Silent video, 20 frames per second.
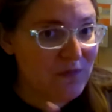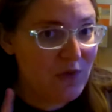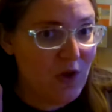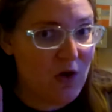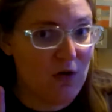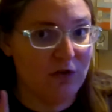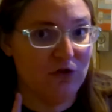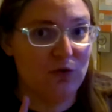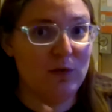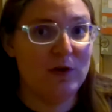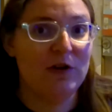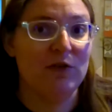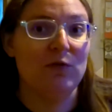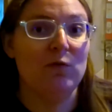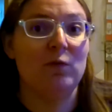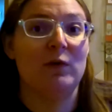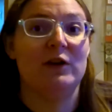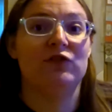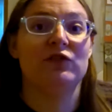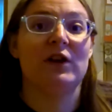on Twitter,
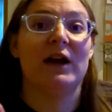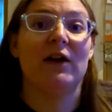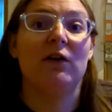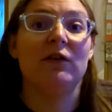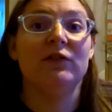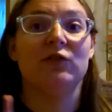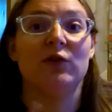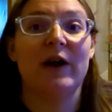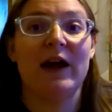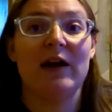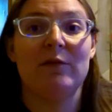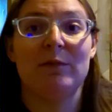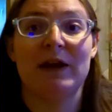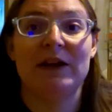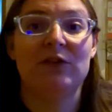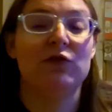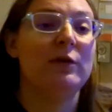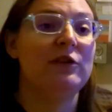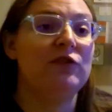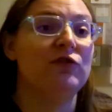which I also have my
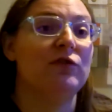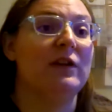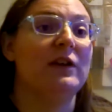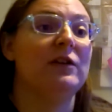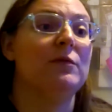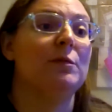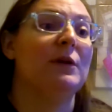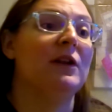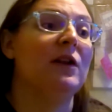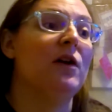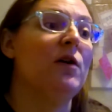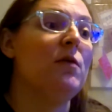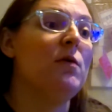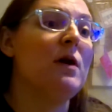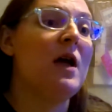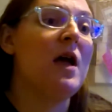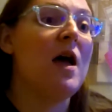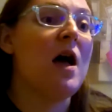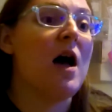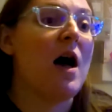Twitch linked below.
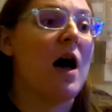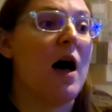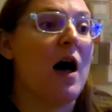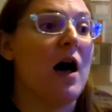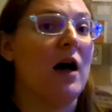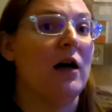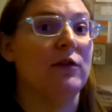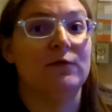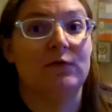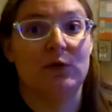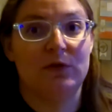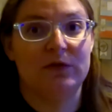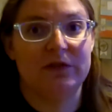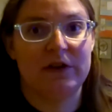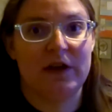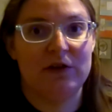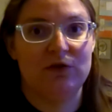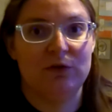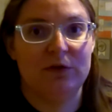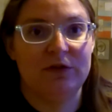The full
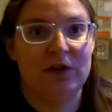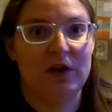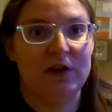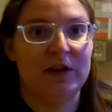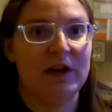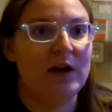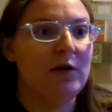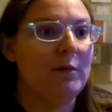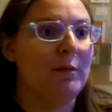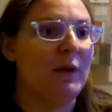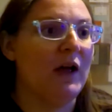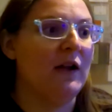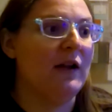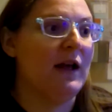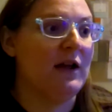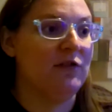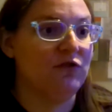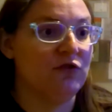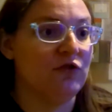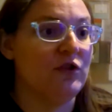schedule's on there, but I
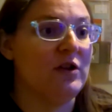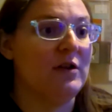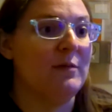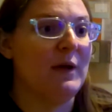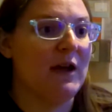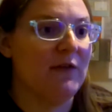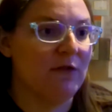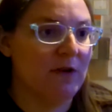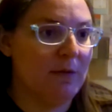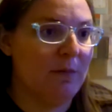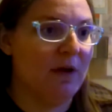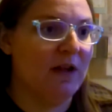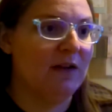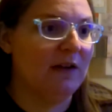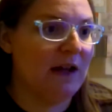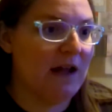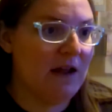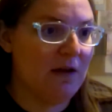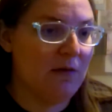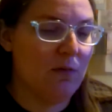stream every
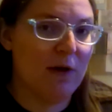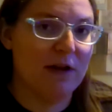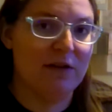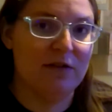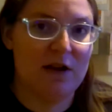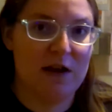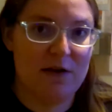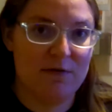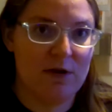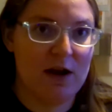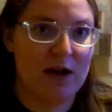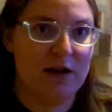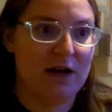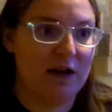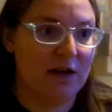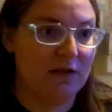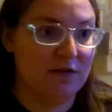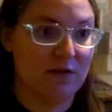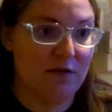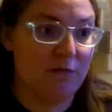Monday, Wednesday, Friday
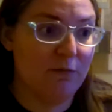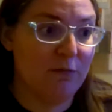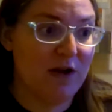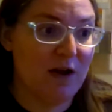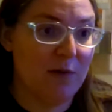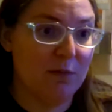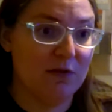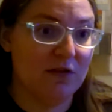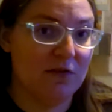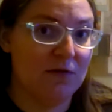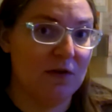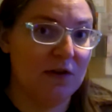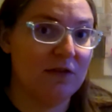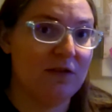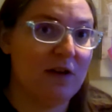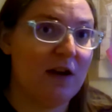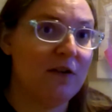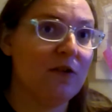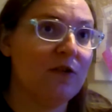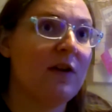at 7 p.m. Pacific
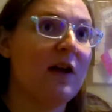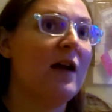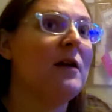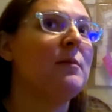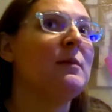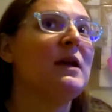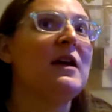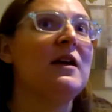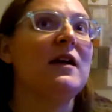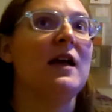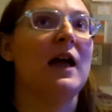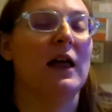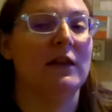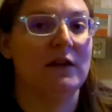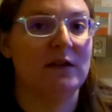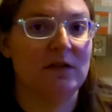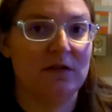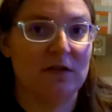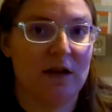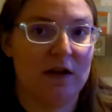Standard Time, and
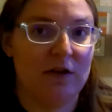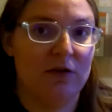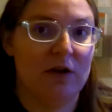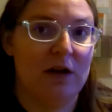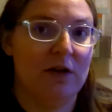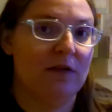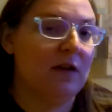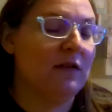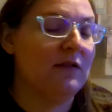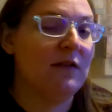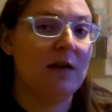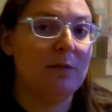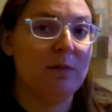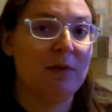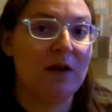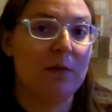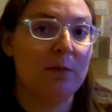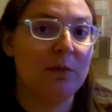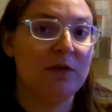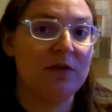then Saturdays at 10
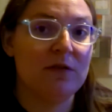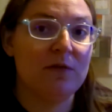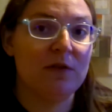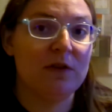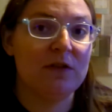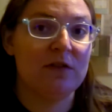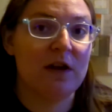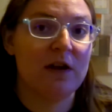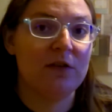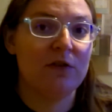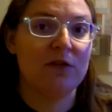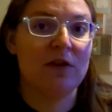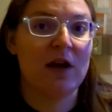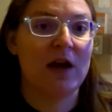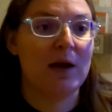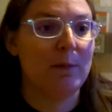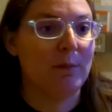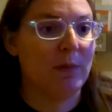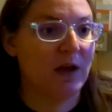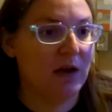p.m. Pacific Standard
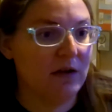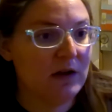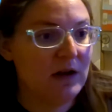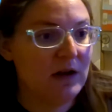Time, but